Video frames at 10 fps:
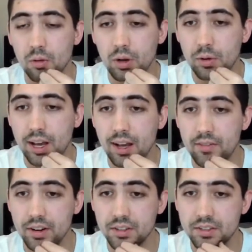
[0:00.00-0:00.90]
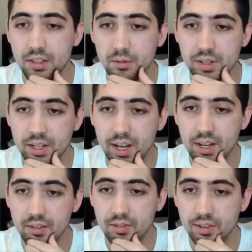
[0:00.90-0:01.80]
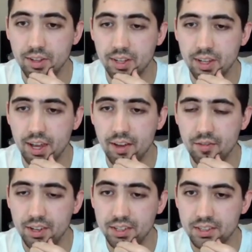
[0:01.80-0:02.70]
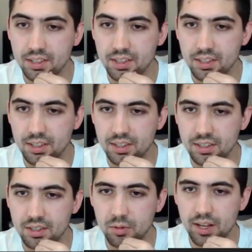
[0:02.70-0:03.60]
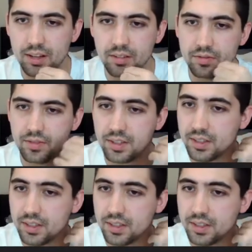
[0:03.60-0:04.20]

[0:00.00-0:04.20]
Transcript: we have here. So we have canvas. So we have